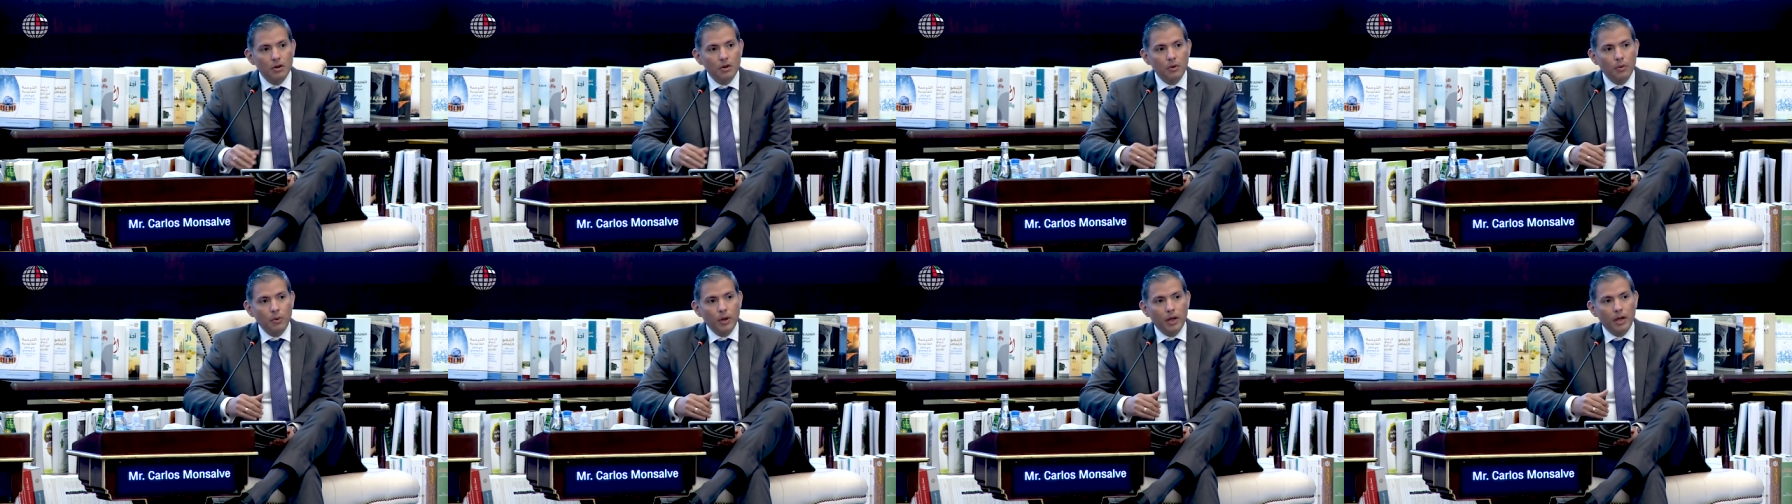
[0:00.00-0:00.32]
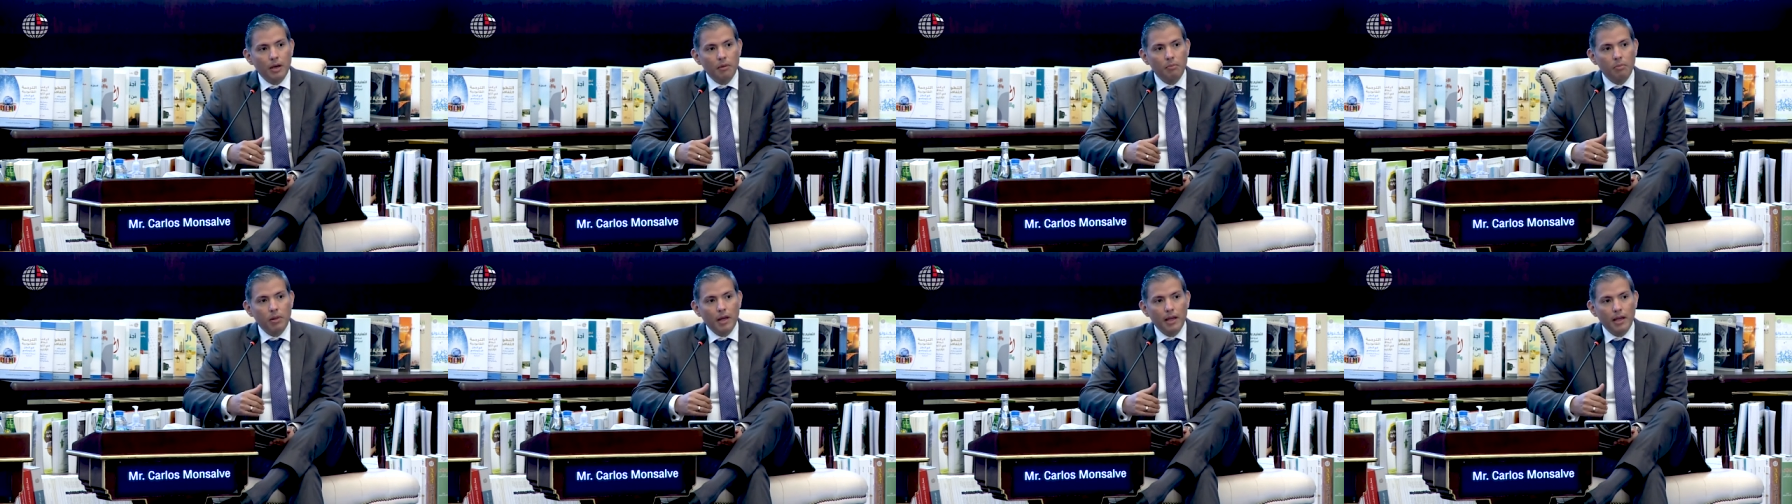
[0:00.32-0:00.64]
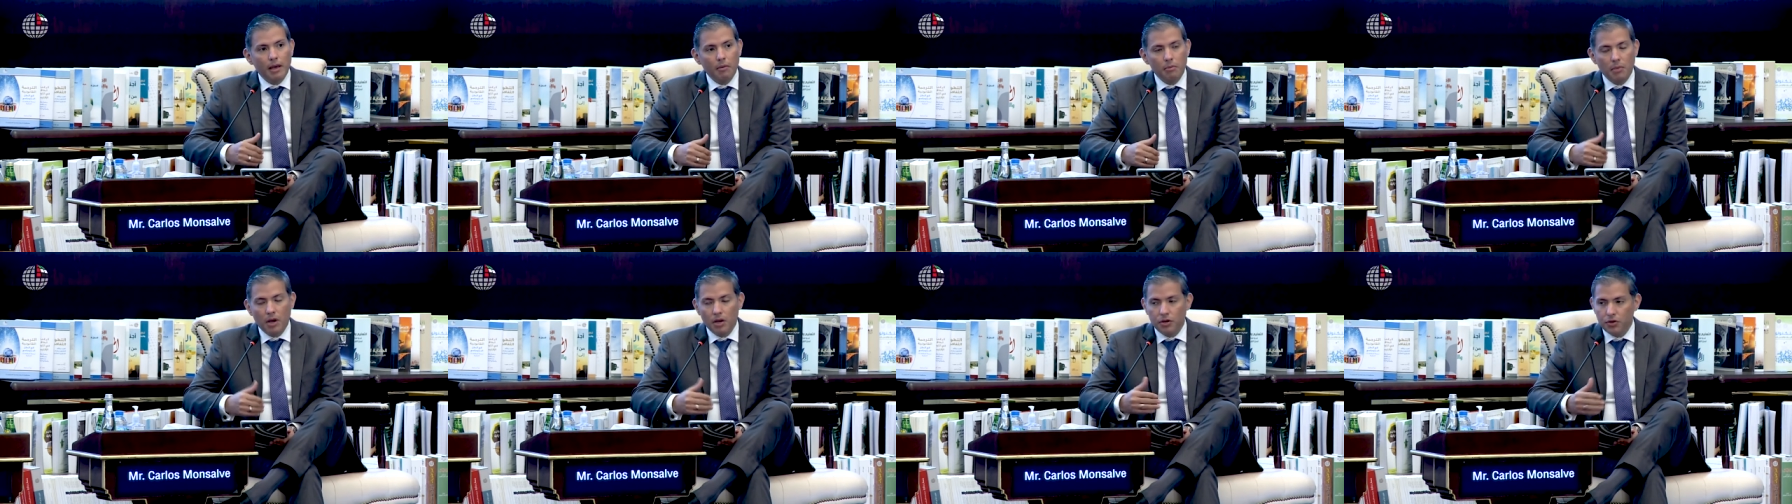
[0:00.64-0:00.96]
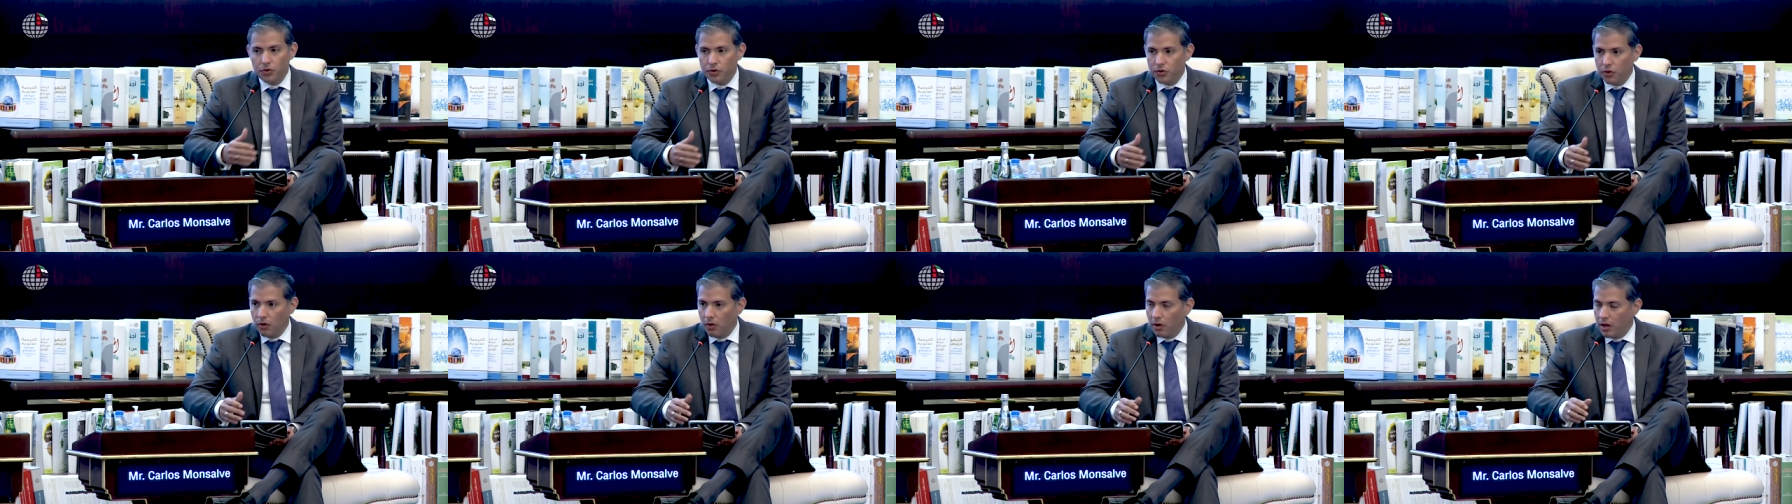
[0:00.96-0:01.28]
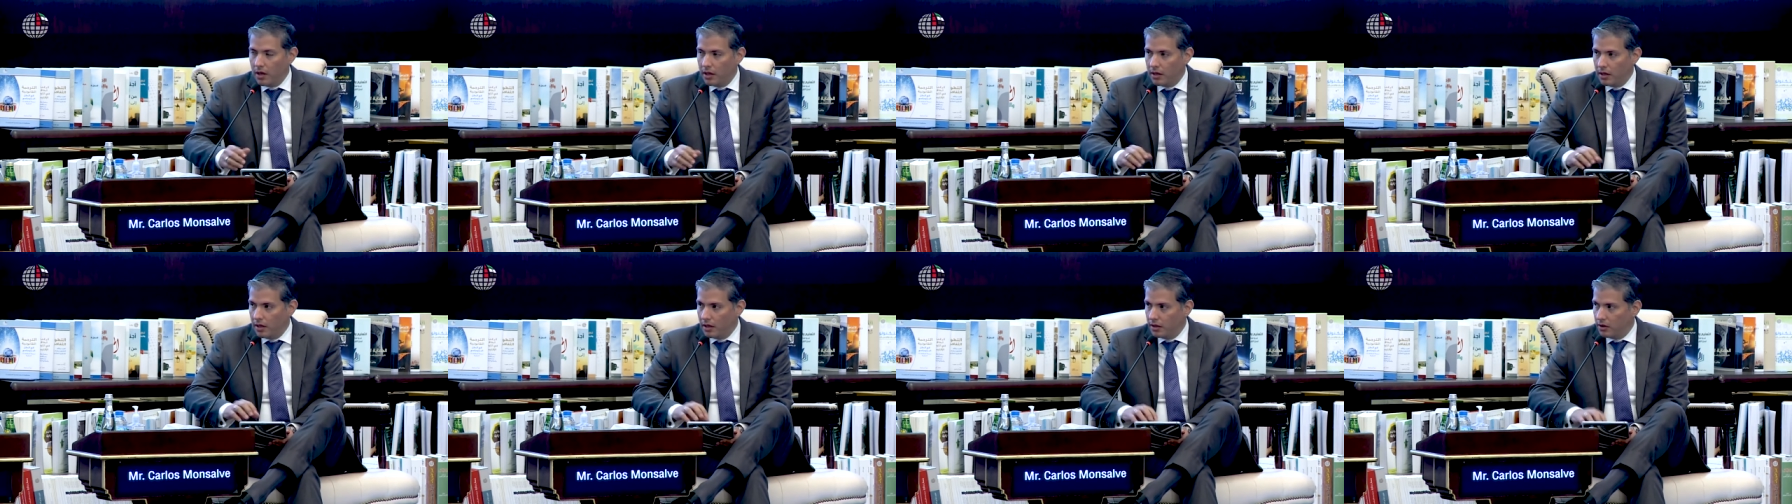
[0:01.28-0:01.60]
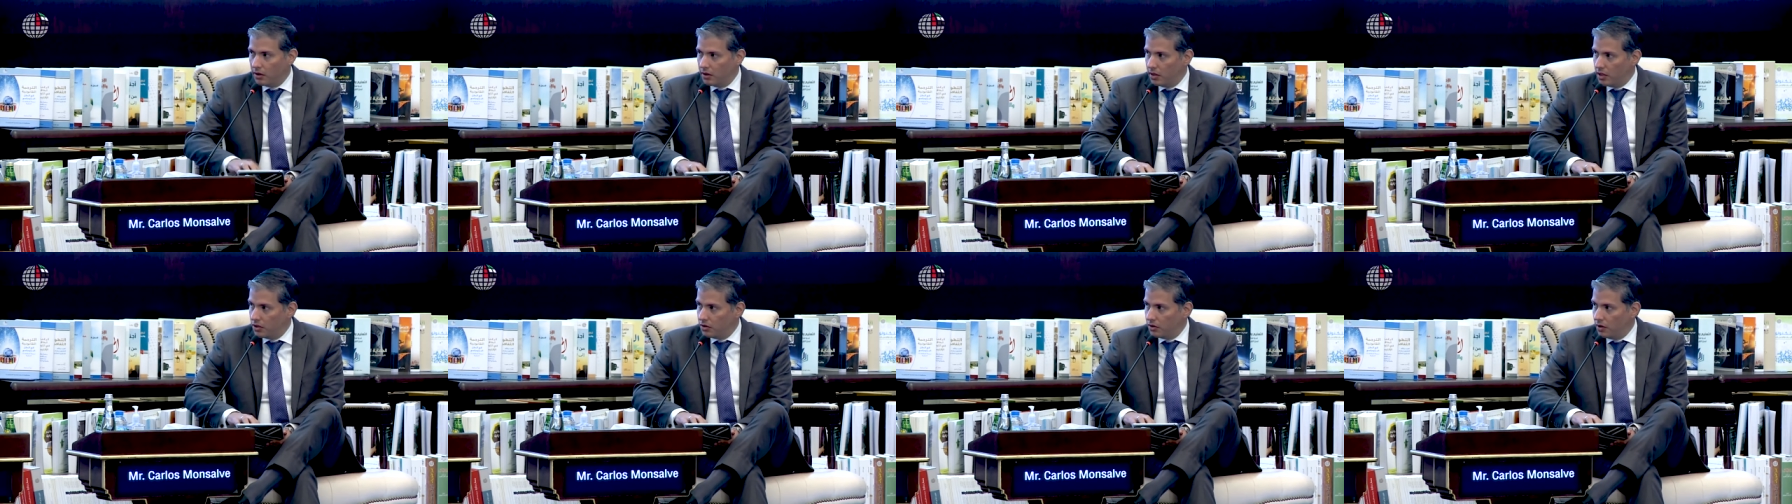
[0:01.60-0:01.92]
we can play a major role in the
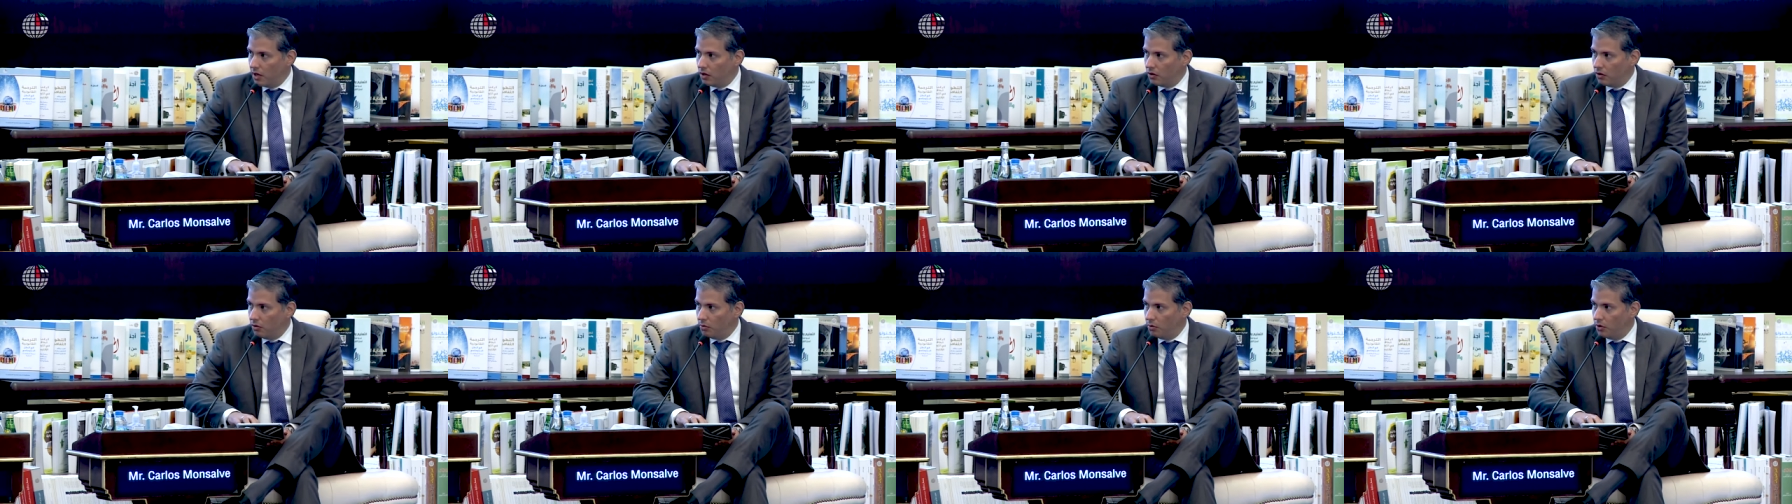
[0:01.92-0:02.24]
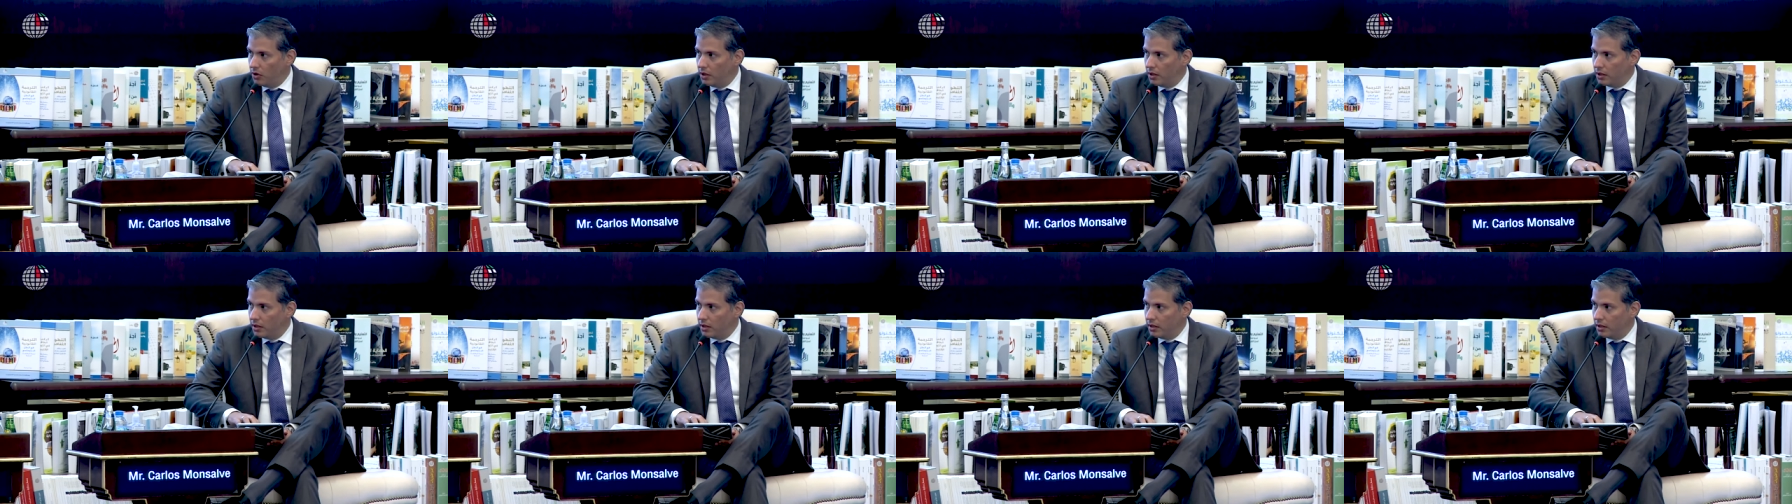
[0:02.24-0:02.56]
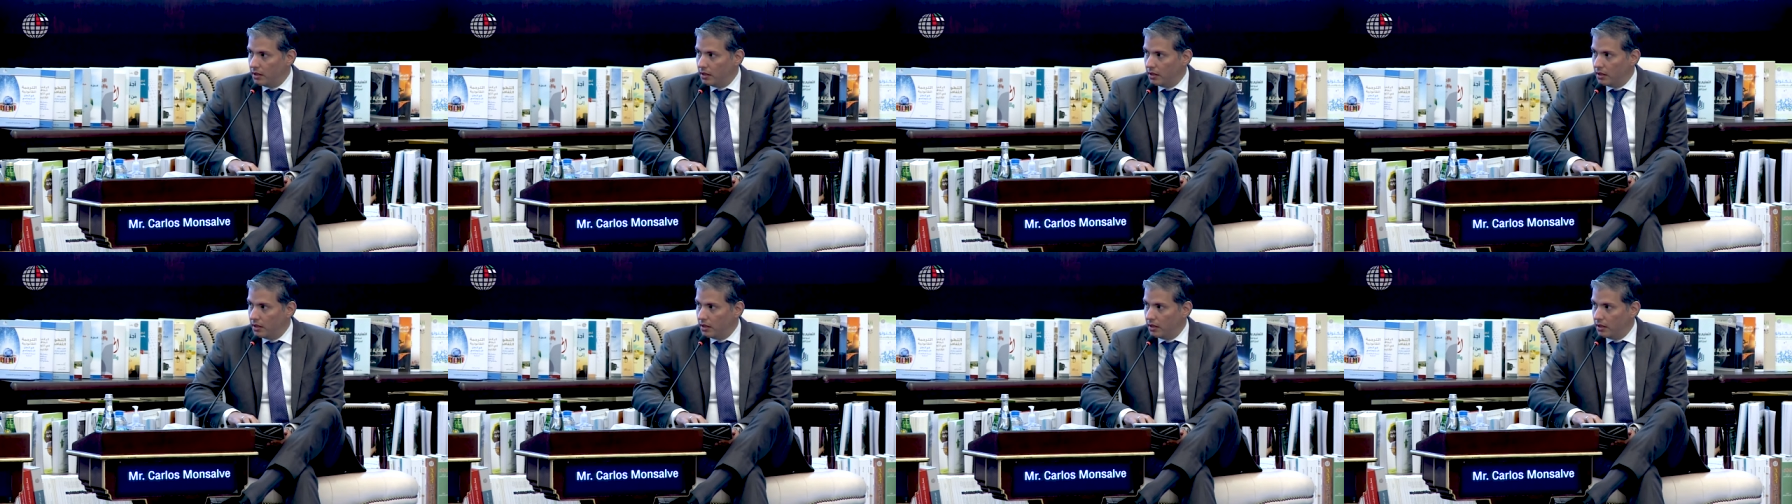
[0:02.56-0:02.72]
international community.